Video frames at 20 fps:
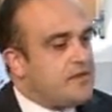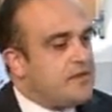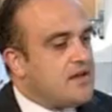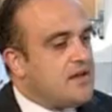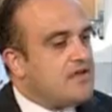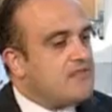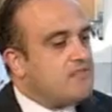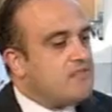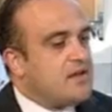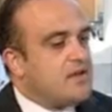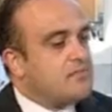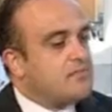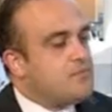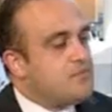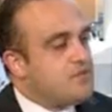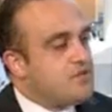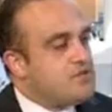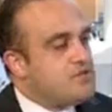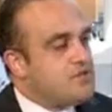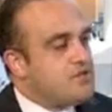They have been
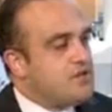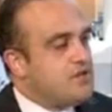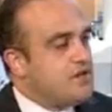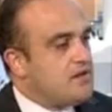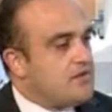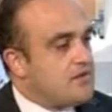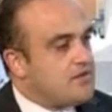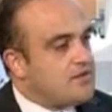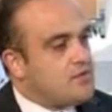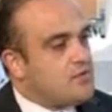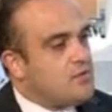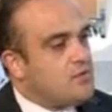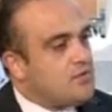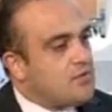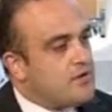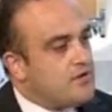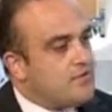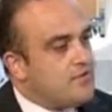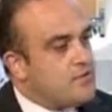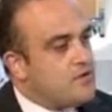pushing
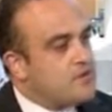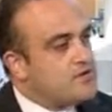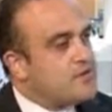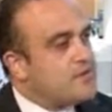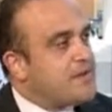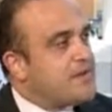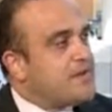through reforms,